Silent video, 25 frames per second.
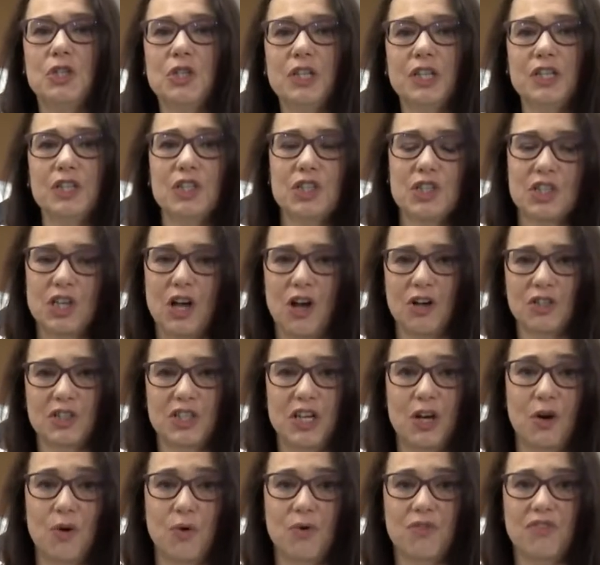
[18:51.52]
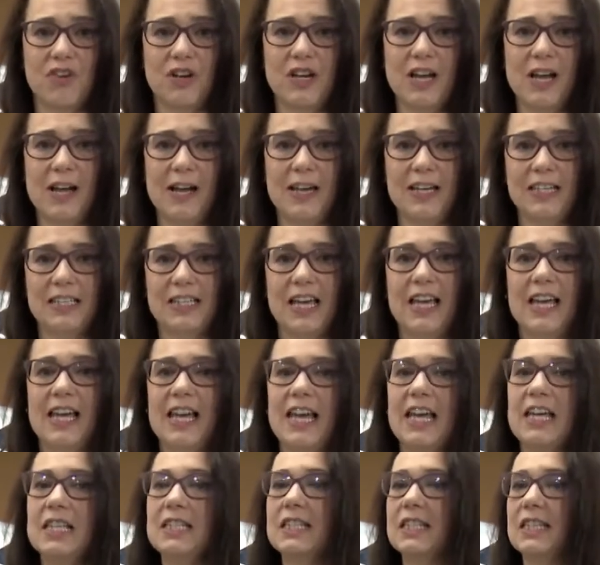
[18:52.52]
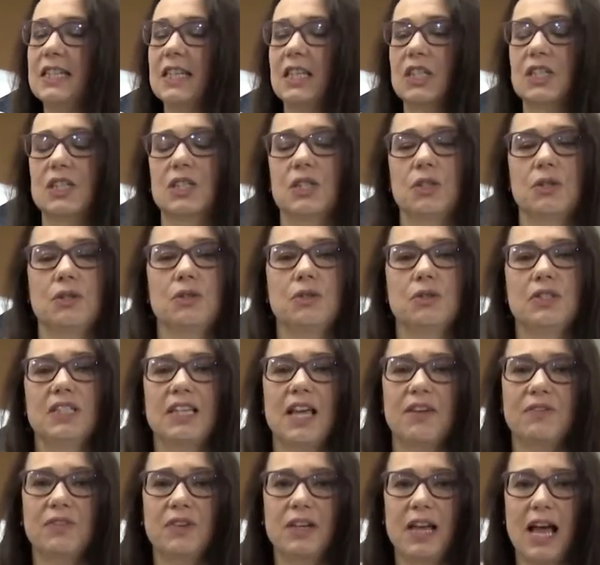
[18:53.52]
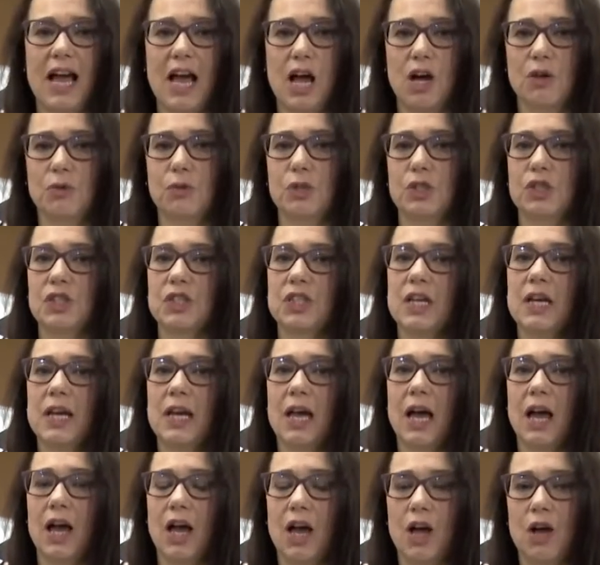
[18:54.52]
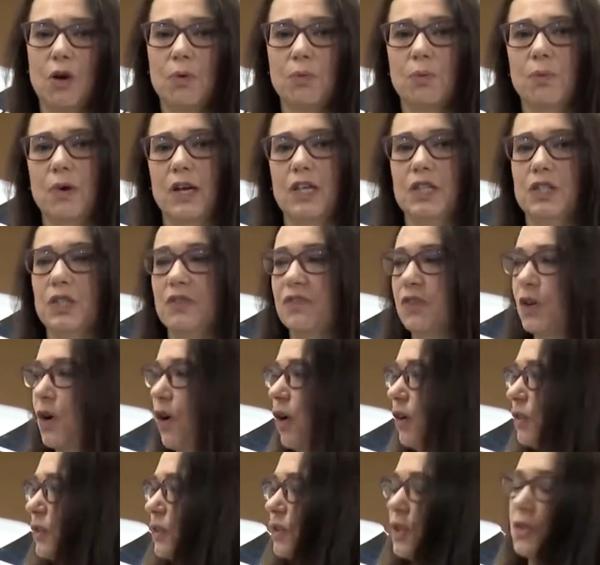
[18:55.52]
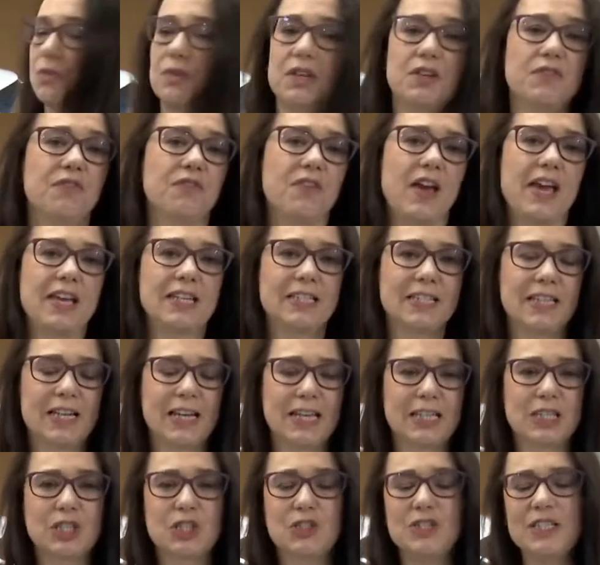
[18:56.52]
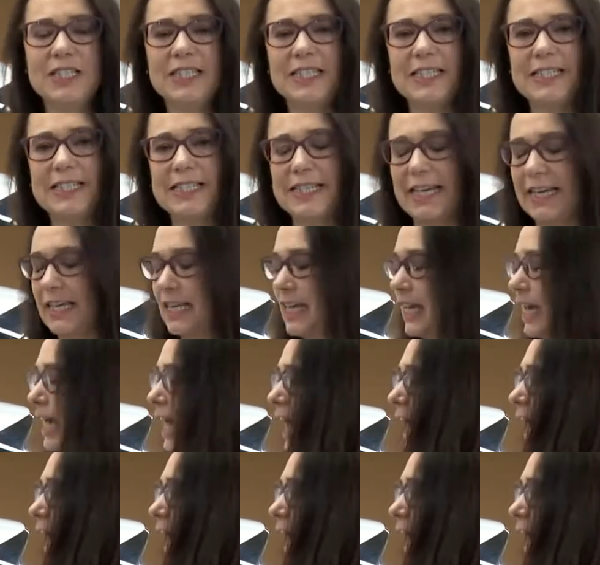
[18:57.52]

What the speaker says: you can charge it overnight in 6 to 7 hours when you've got three-phase electricity.